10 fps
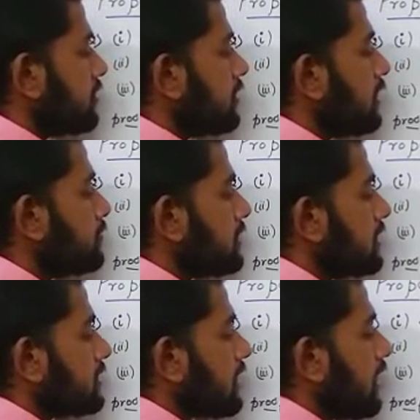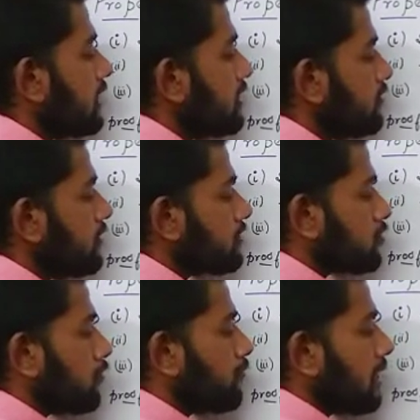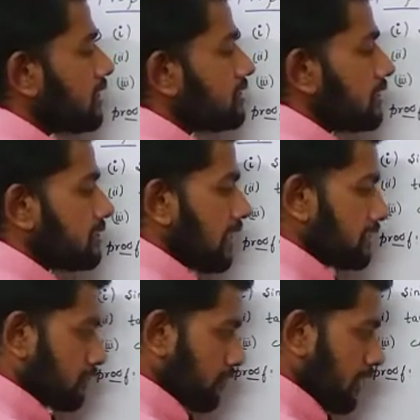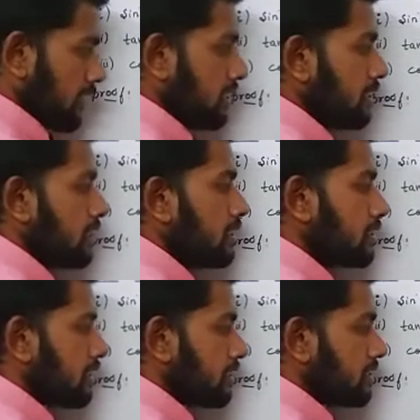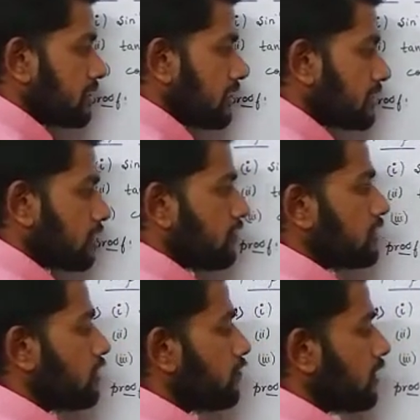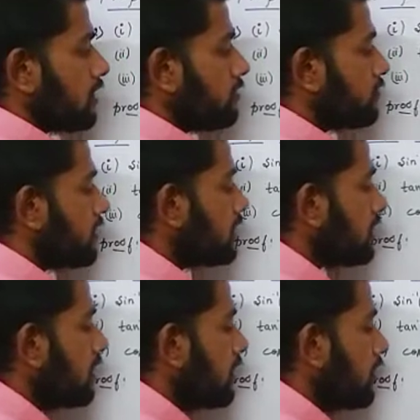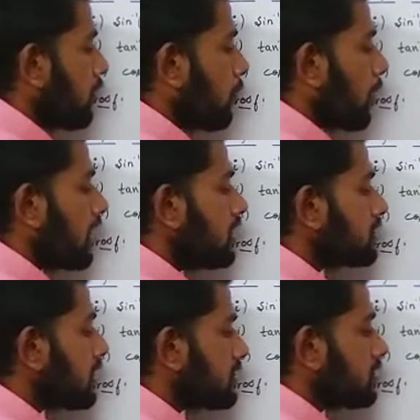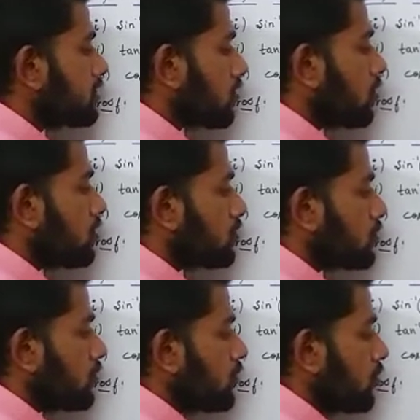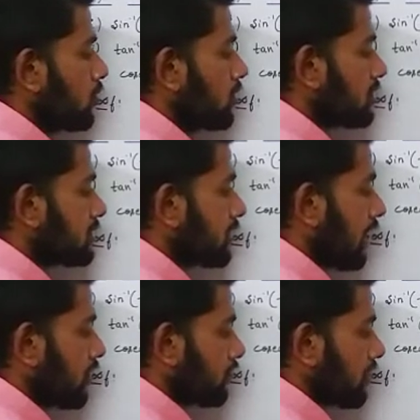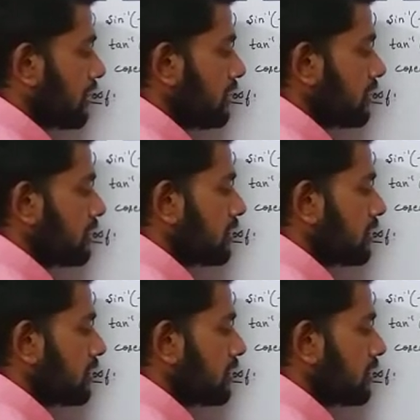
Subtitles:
Let me take tan inverse of minus x as y. Take this as equation 1. Minus x is equal to tan y,